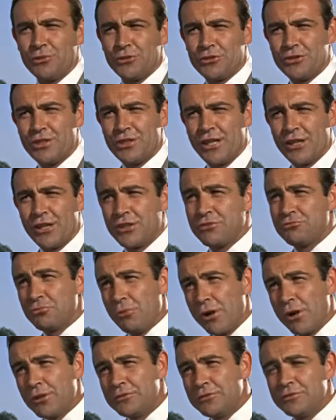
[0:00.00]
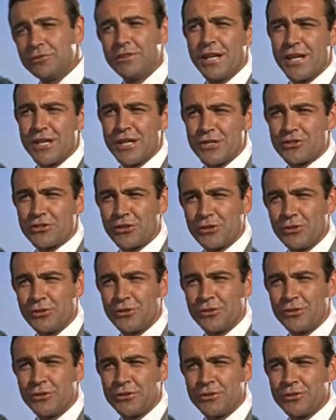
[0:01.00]
would take 12 days to
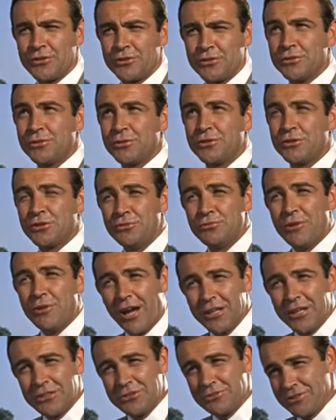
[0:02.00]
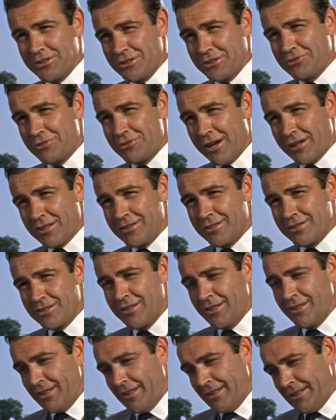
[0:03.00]
load it onto 200
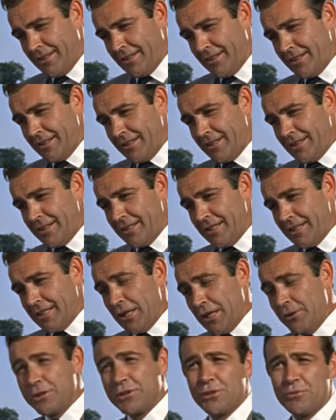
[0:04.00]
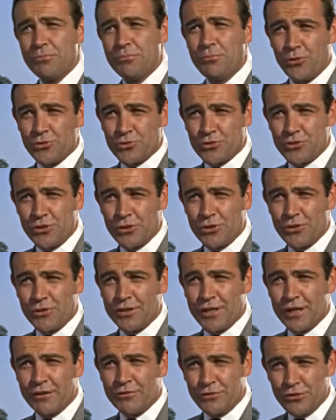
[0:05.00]
trucks. Now, at the most, you're
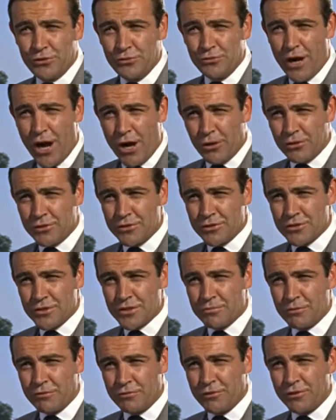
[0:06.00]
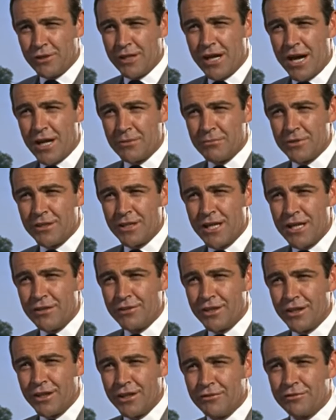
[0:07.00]
going to have two hours before the Army,
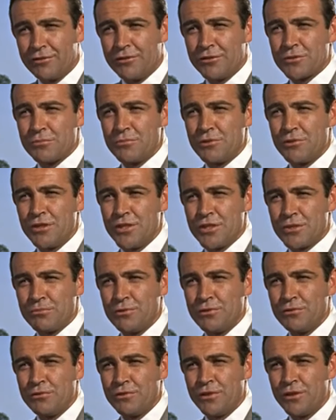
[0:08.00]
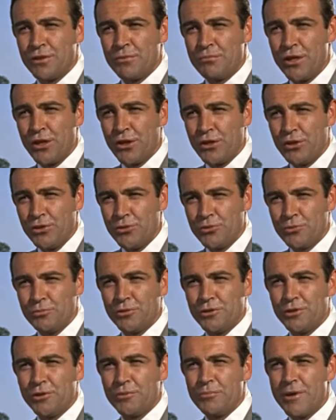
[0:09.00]
Navy, Air Force, Marines move in and make you
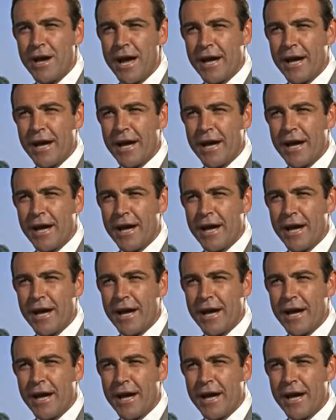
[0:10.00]
put it